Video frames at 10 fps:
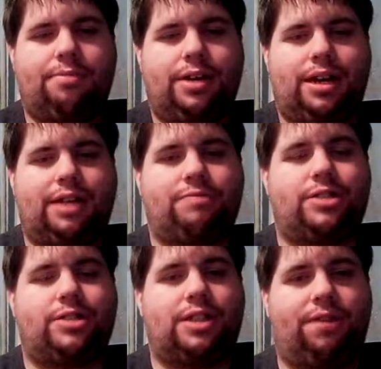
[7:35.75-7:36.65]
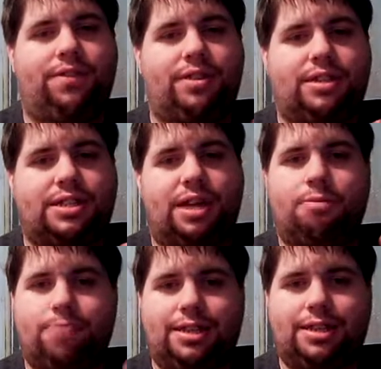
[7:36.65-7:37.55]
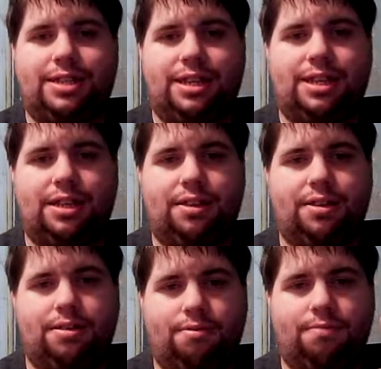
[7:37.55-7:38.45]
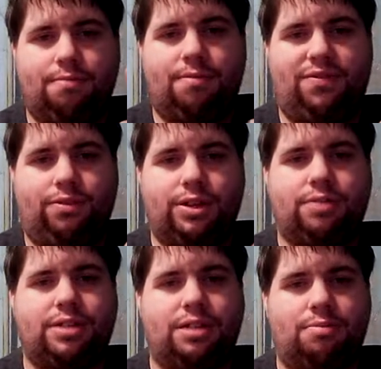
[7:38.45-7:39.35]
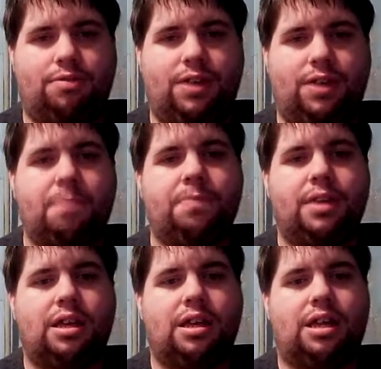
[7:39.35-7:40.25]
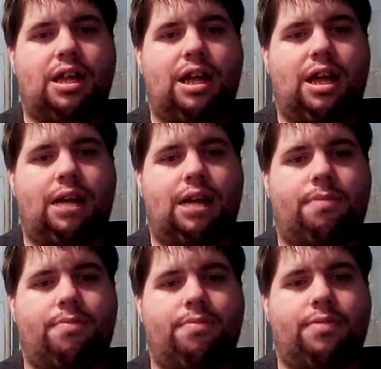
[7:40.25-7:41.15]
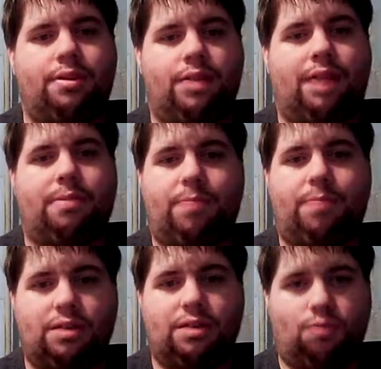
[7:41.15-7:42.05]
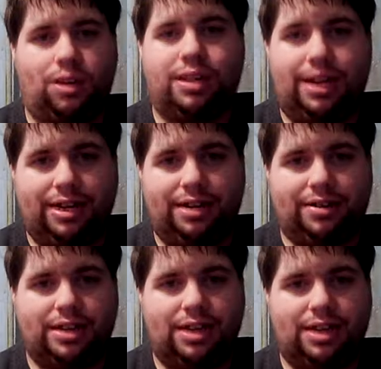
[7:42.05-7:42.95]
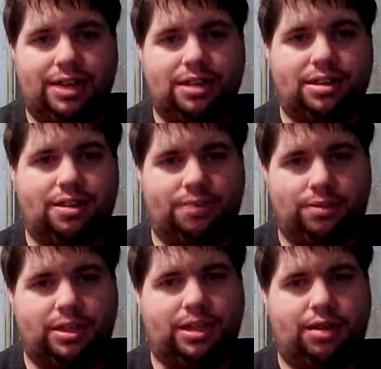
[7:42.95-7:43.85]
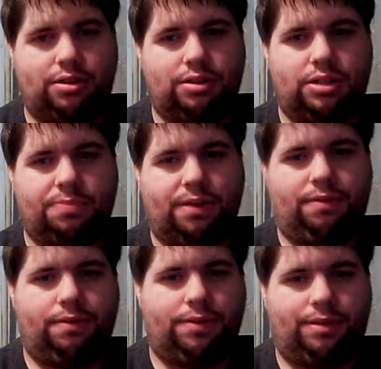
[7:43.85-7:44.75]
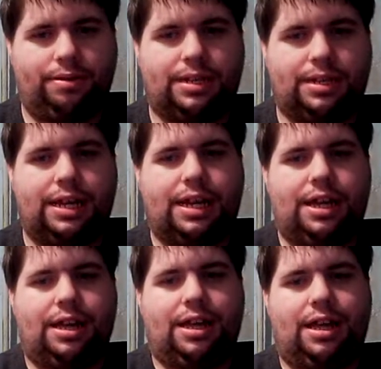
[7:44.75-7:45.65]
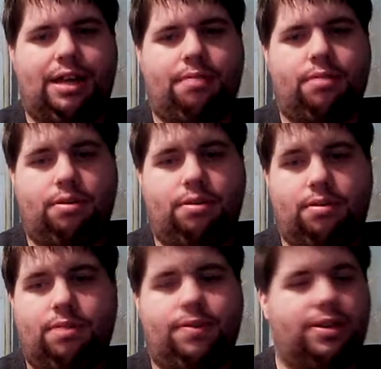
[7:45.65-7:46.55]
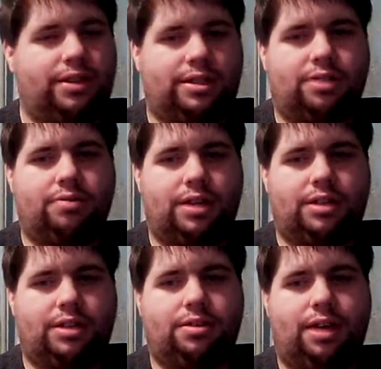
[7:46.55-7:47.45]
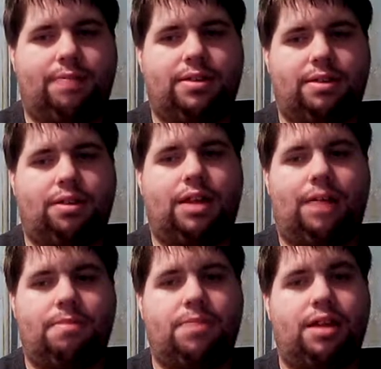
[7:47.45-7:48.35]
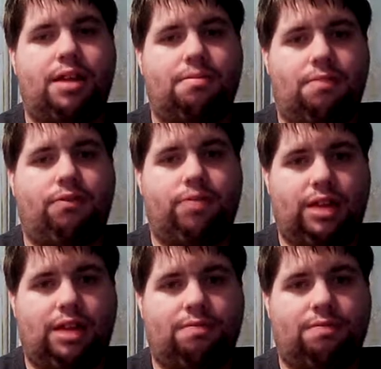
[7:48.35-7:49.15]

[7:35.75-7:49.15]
But I would definitely say rent it before you go see the movie. You'll have it beaten in one night, guaranteed. If you sit down and just play for a few hours, or at the very least 2 nights, you'll have it beaten before the